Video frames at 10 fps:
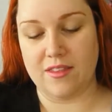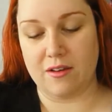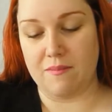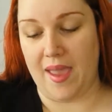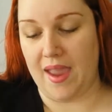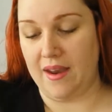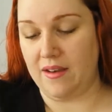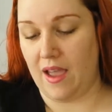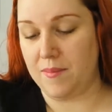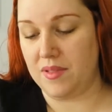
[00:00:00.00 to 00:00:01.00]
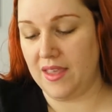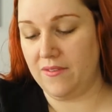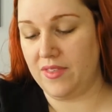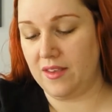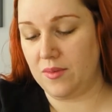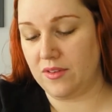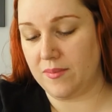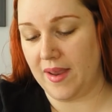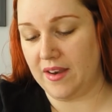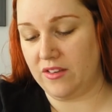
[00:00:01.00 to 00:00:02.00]
they're made, I believe these ones are
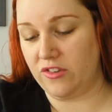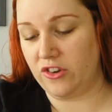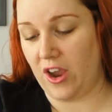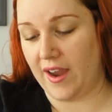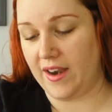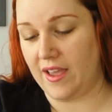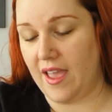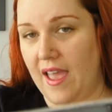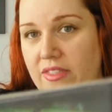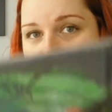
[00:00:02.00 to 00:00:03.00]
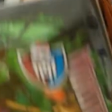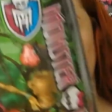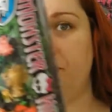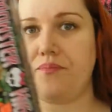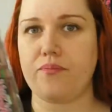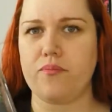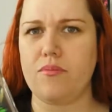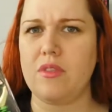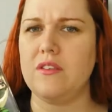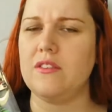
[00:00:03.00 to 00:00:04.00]
made in China, and a
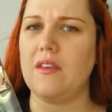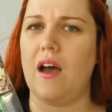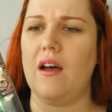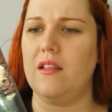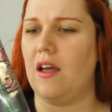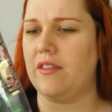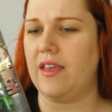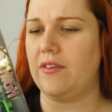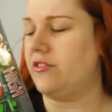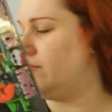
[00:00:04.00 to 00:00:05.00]
lot of the others